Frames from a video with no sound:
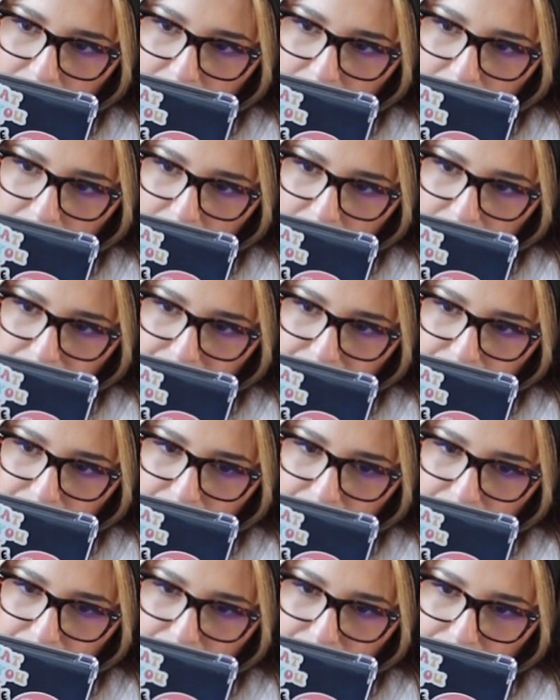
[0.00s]

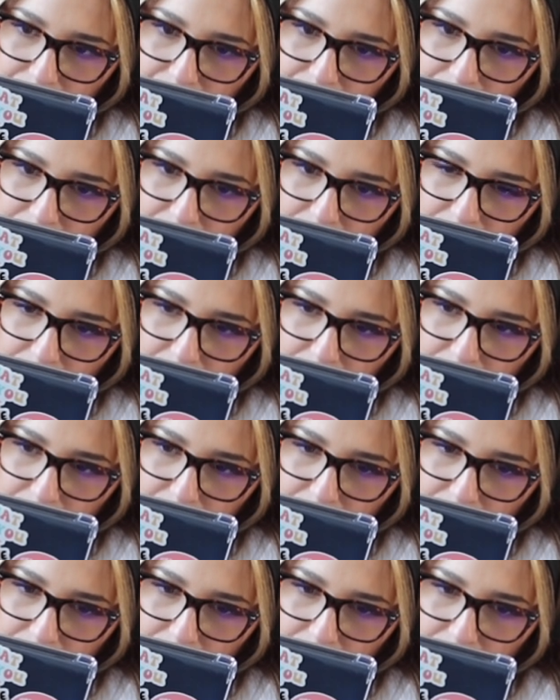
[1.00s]

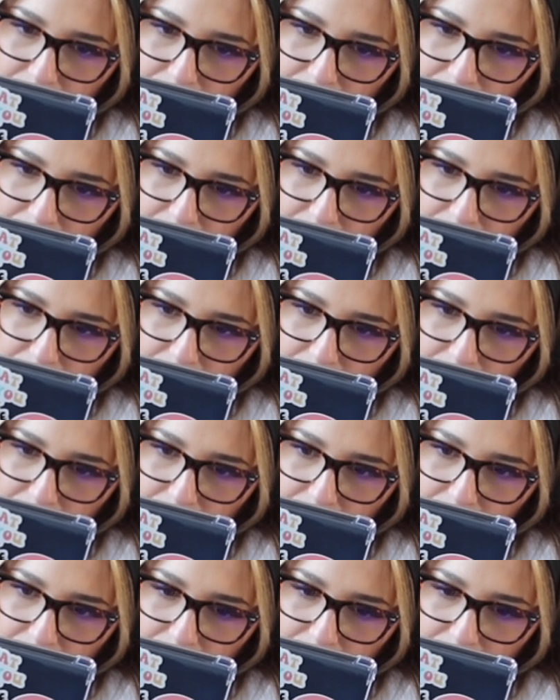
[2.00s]

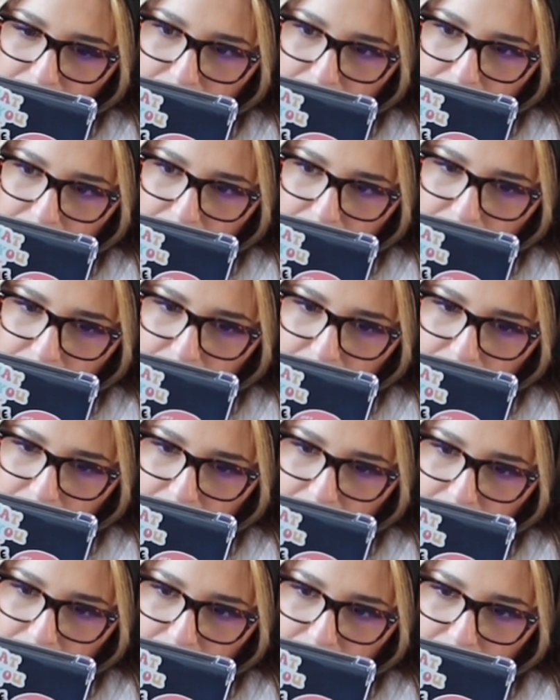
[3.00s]

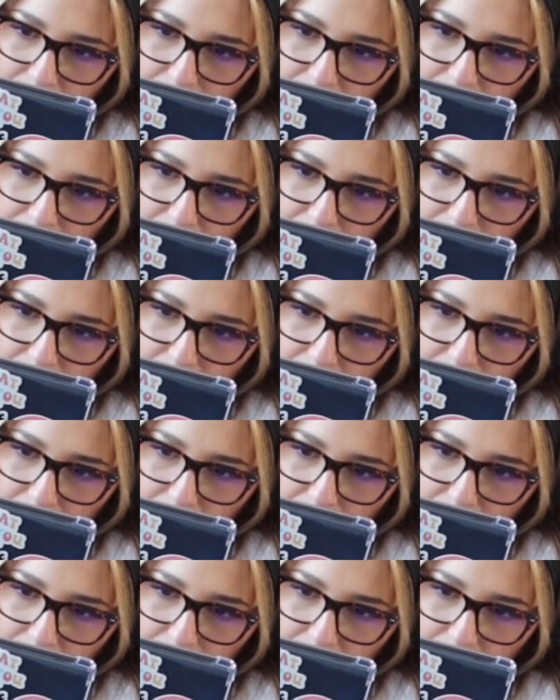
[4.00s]
Nothing is said.